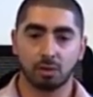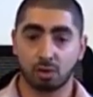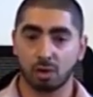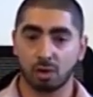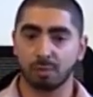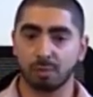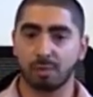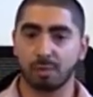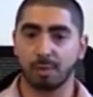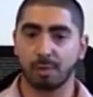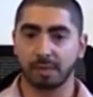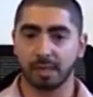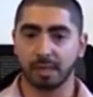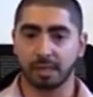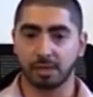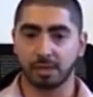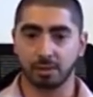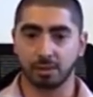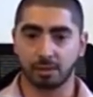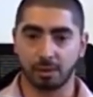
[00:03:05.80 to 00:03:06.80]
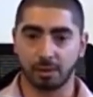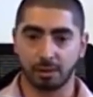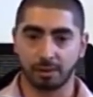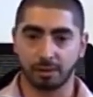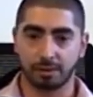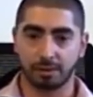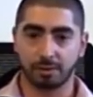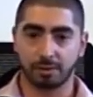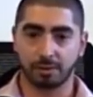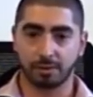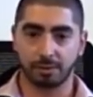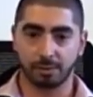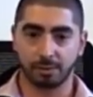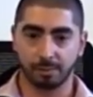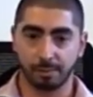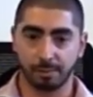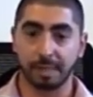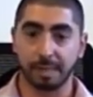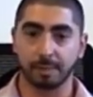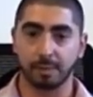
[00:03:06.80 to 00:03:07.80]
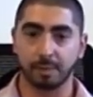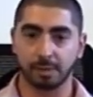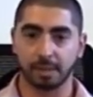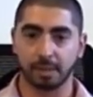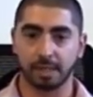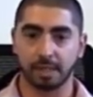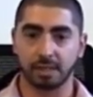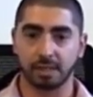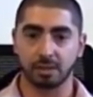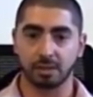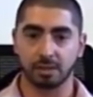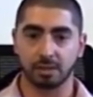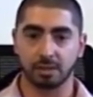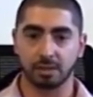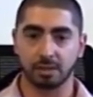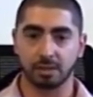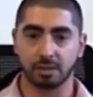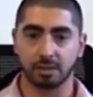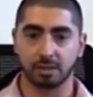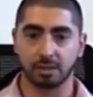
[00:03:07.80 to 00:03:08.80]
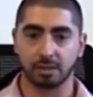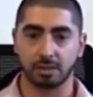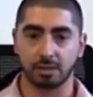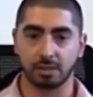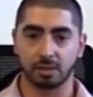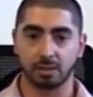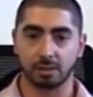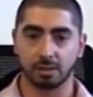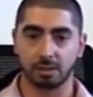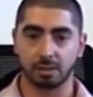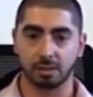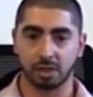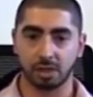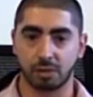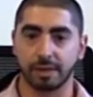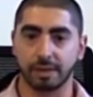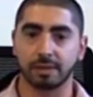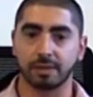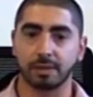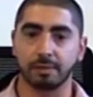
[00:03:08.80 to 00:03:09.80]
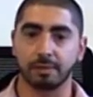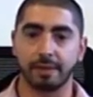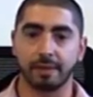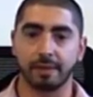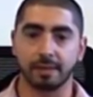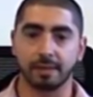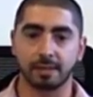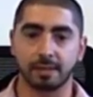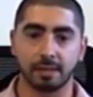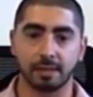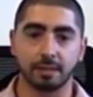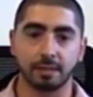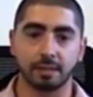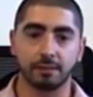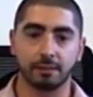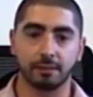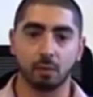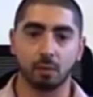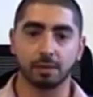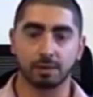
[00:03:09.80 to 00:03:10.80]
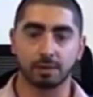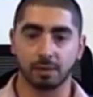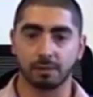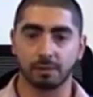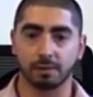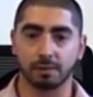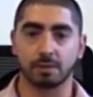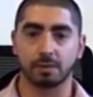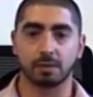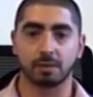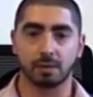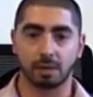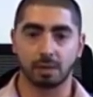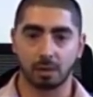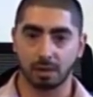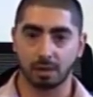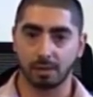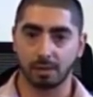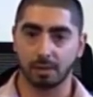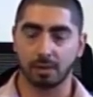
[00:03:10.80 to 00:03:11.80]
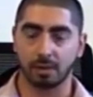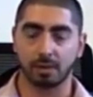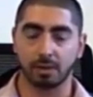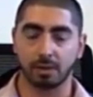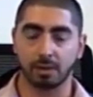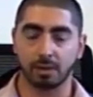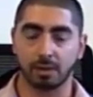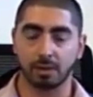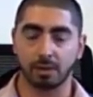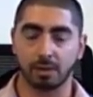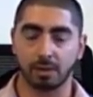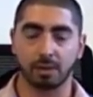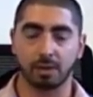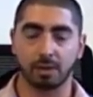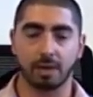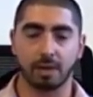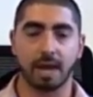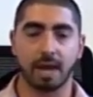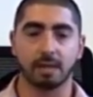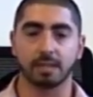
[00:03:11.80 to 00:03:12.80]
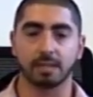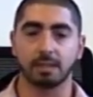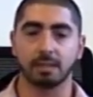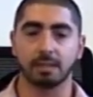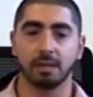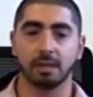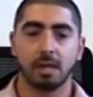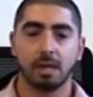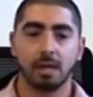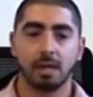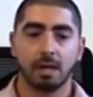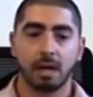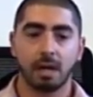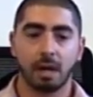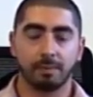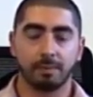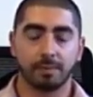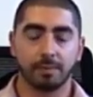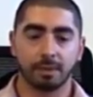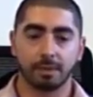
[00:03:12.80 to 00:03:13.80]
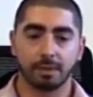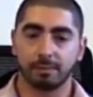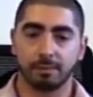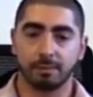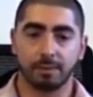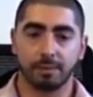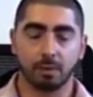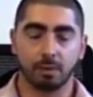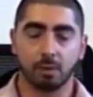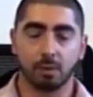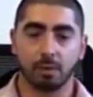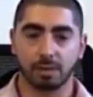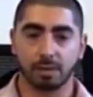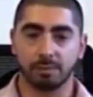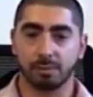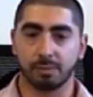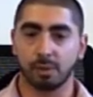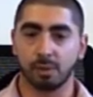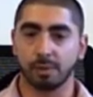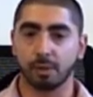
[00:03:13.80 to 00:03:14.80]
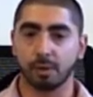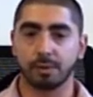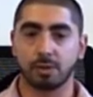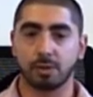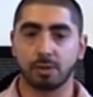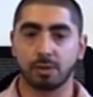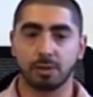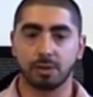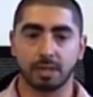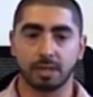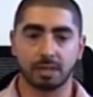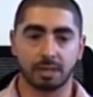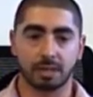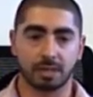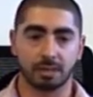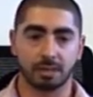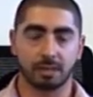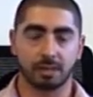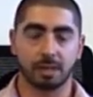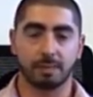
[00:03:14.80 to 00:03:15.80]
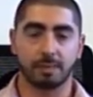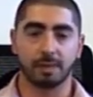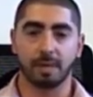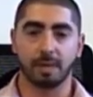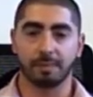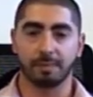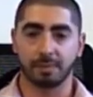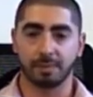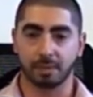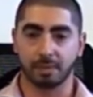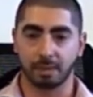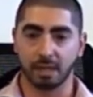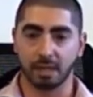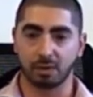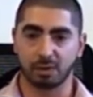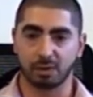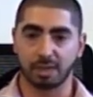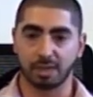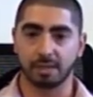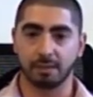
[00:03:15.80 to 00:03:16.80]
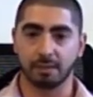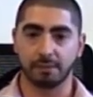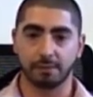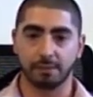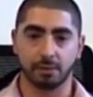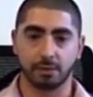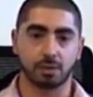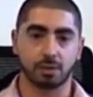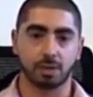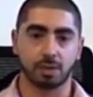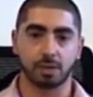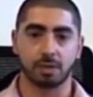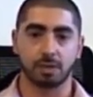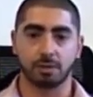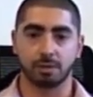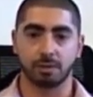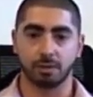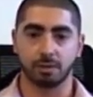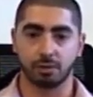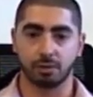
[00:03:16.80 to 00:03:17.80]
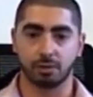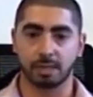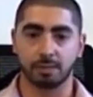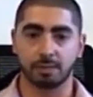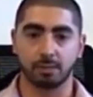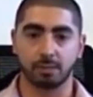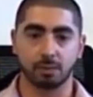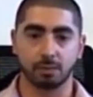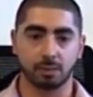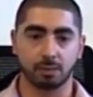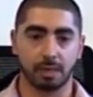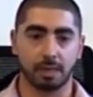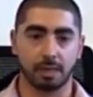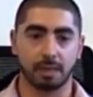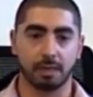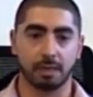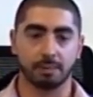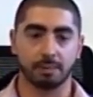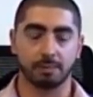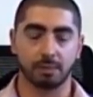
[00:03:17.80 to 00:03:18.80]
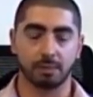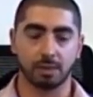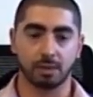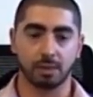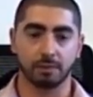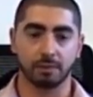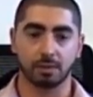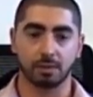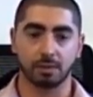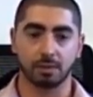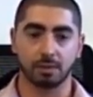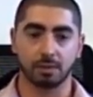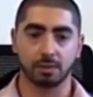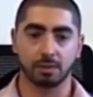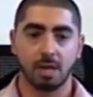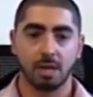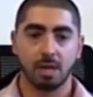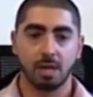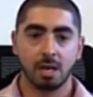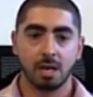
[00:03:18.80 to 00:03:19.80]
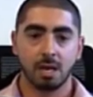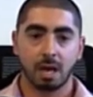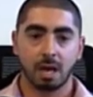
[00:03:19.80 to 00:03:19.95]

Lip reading: Strong population growth, big populations to generate the demand that's needed for the services, the housing, all those employment opportunities that are coming up, the increased infrastructure and transport services.